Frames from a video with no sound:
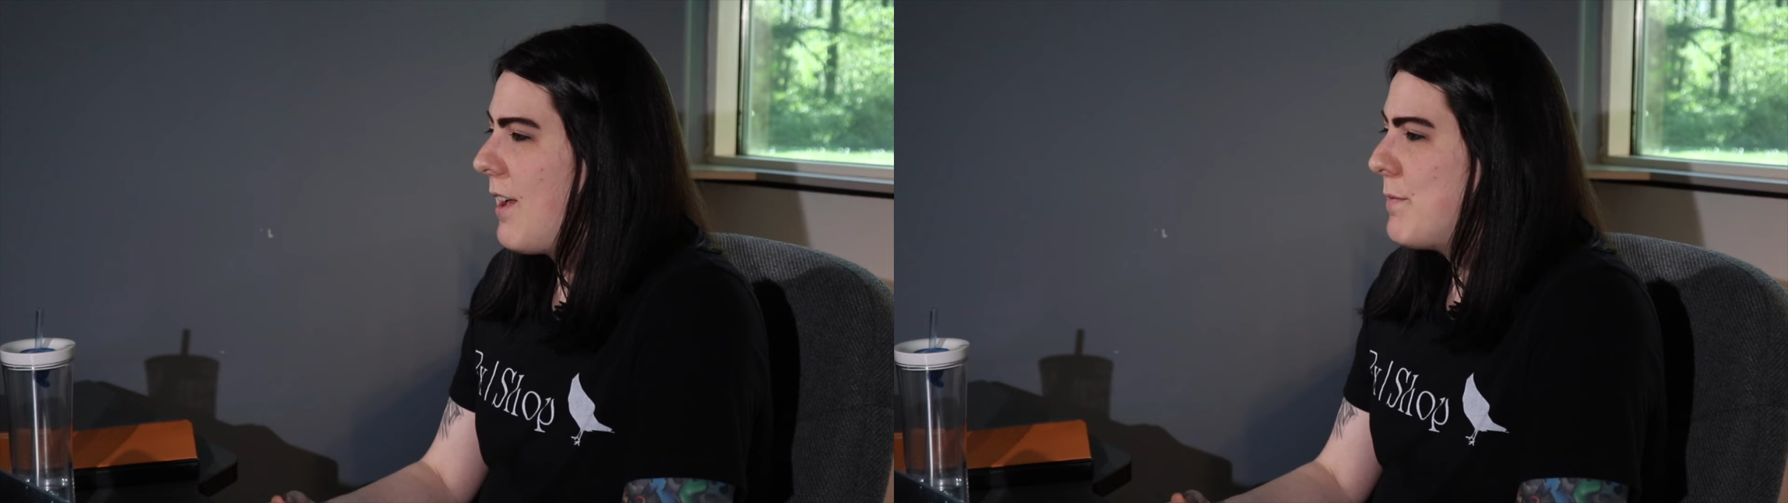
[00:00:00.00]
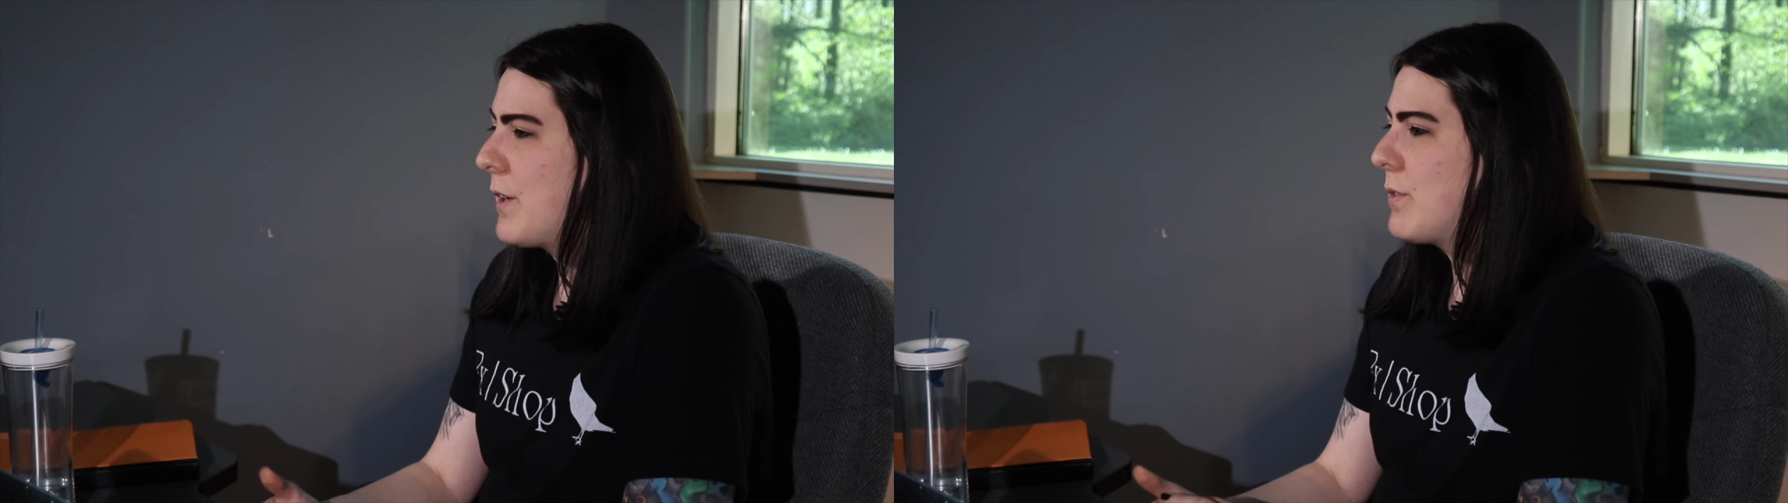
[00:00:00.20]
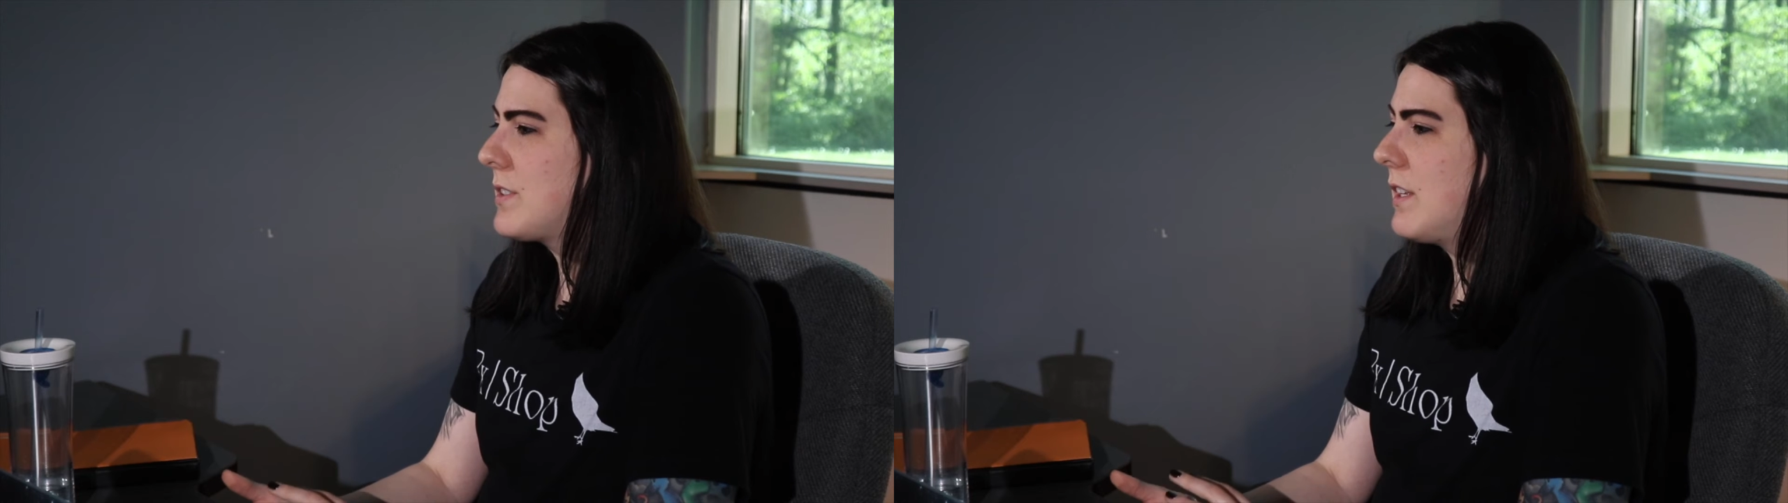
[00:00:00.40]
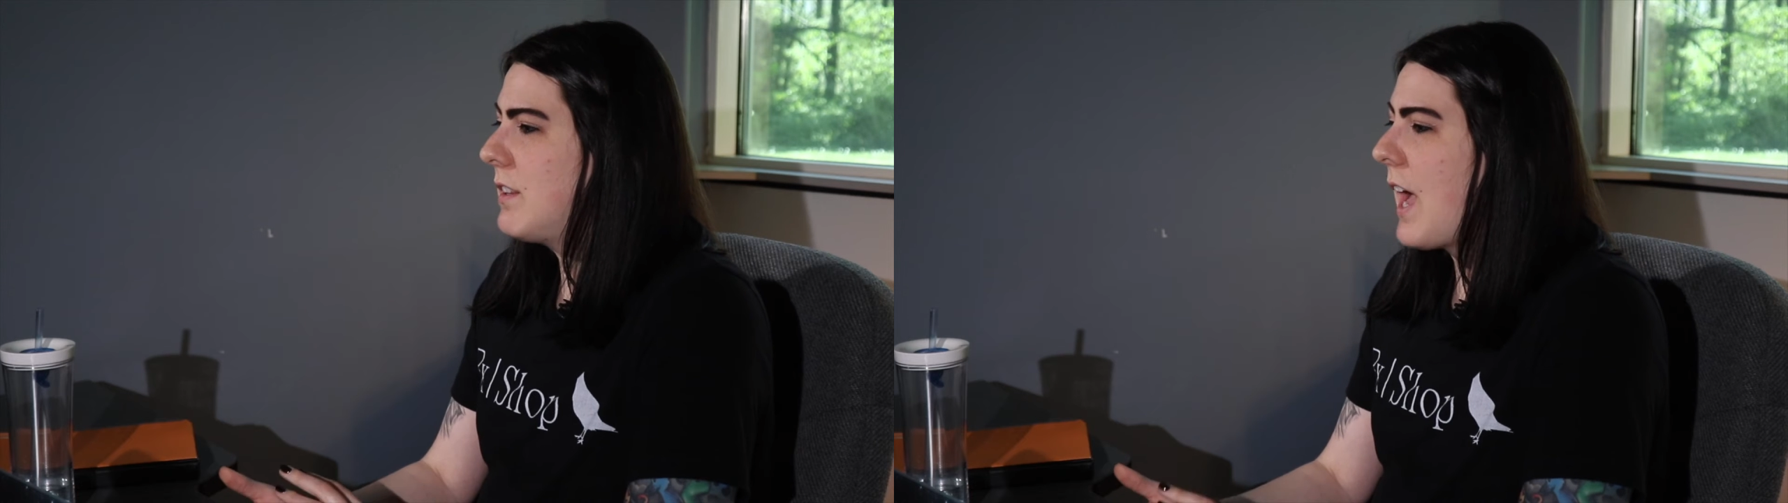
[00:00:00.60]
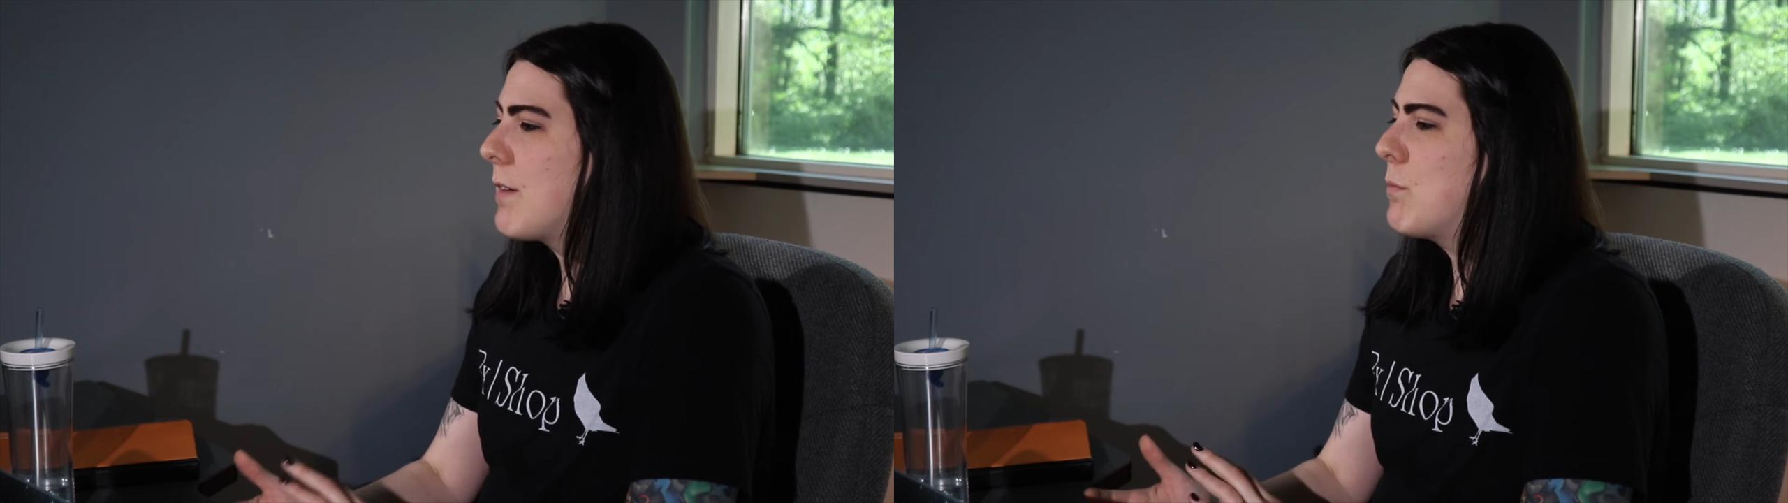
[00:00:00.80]
Um, there was a
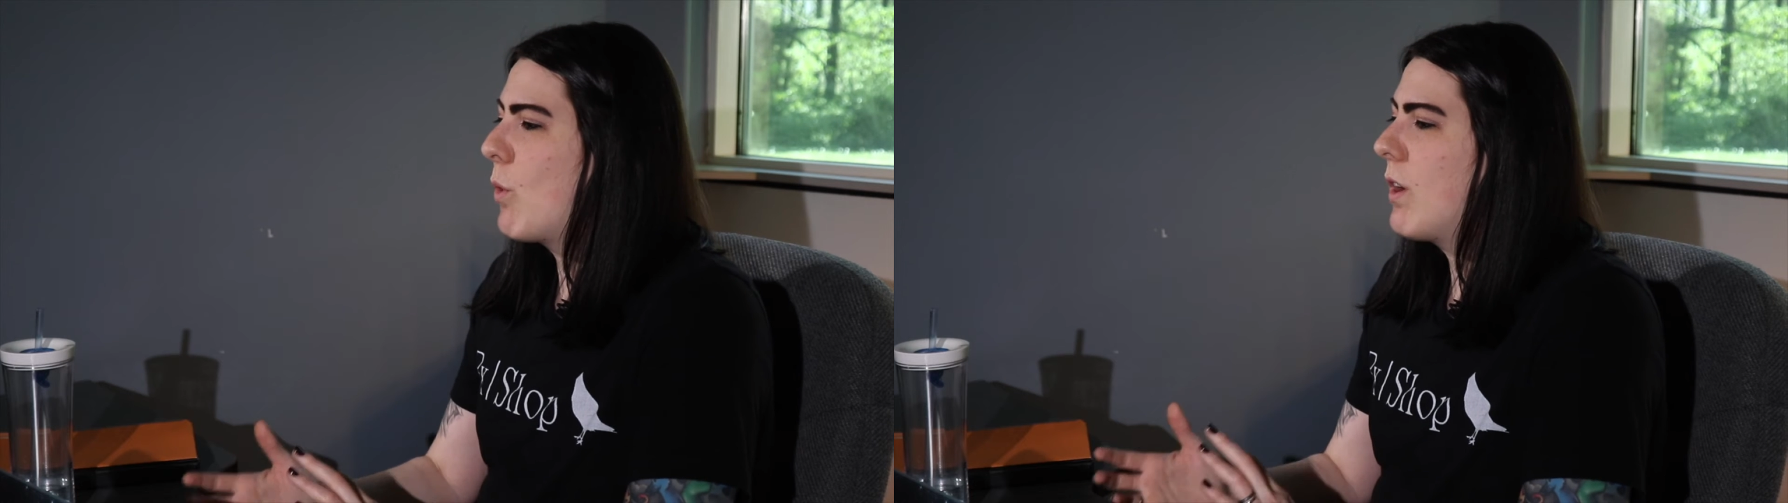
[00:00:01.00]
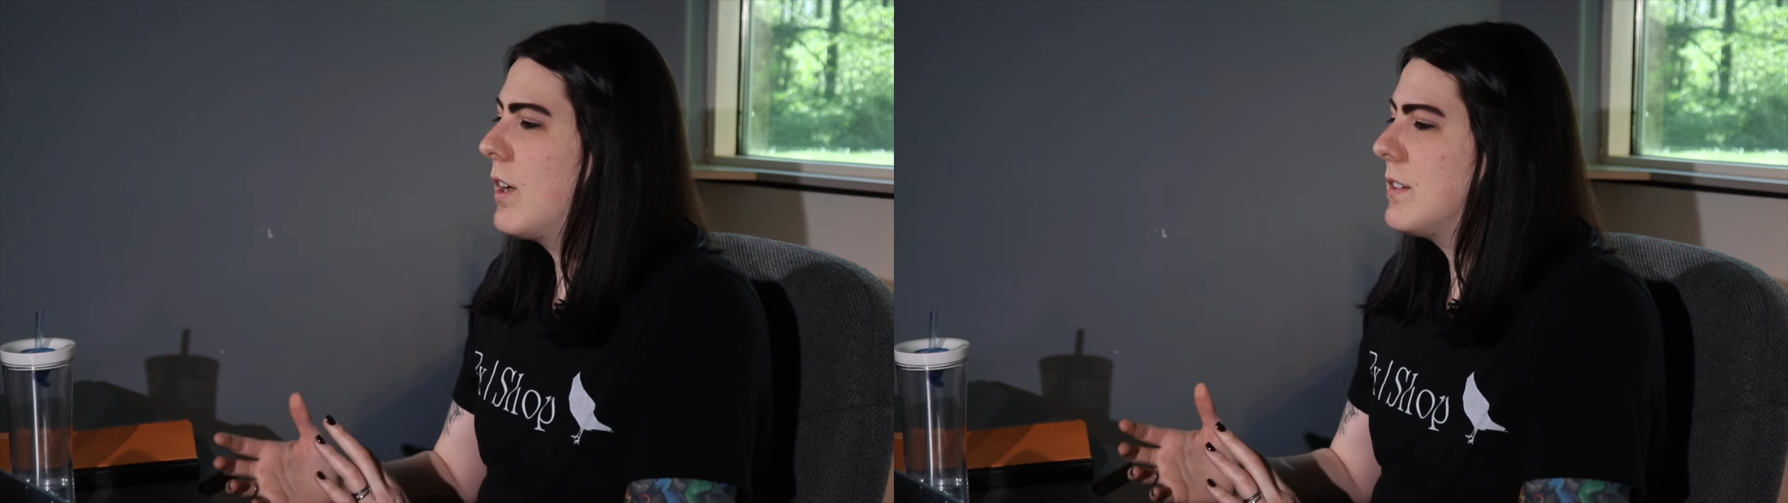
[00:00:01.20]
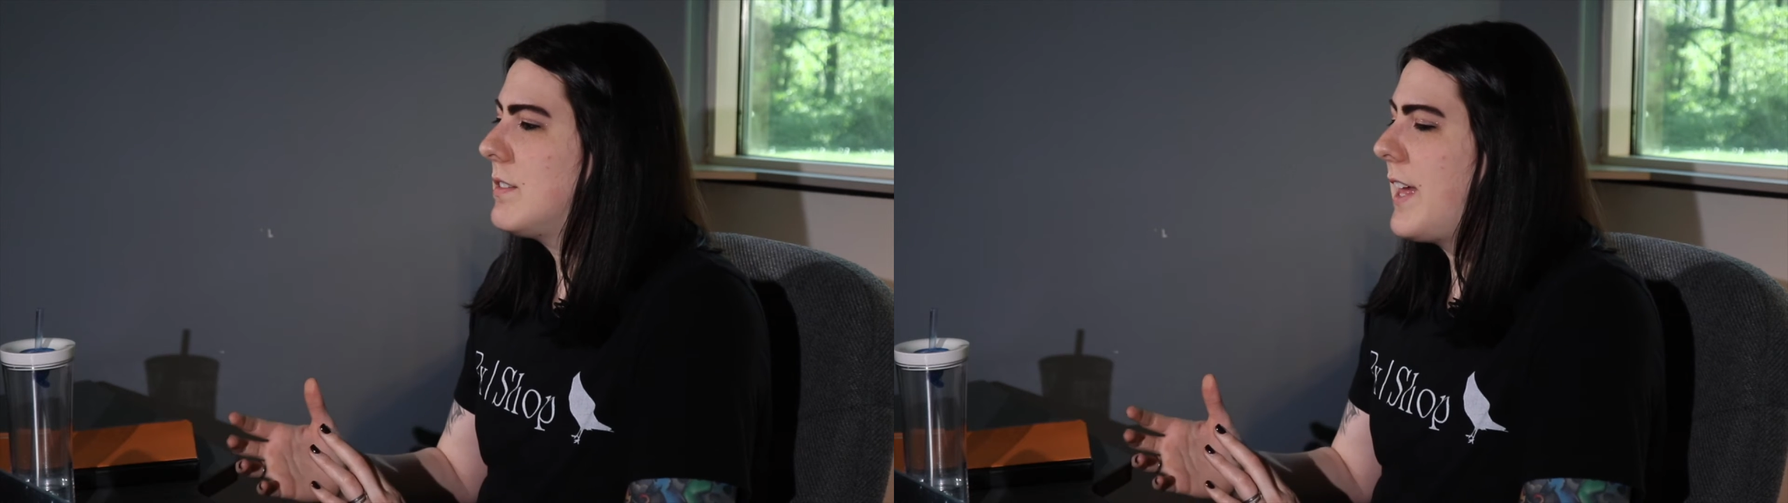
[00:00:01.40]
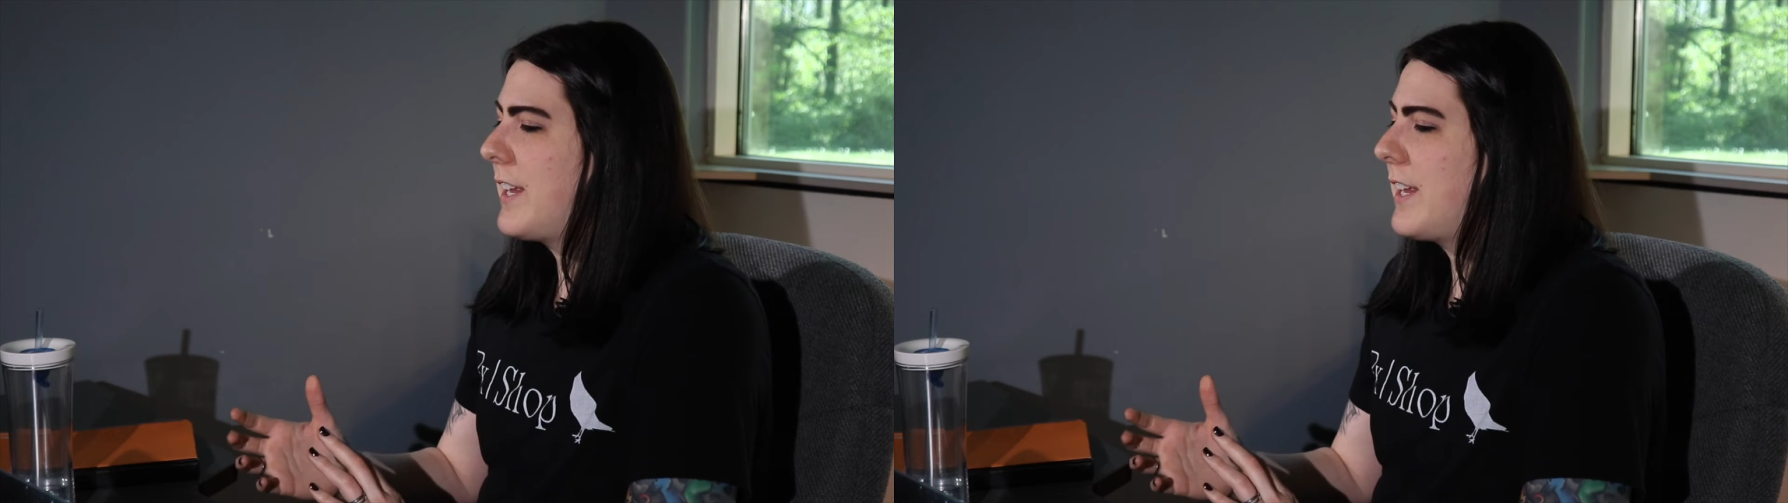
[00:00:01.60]
lot more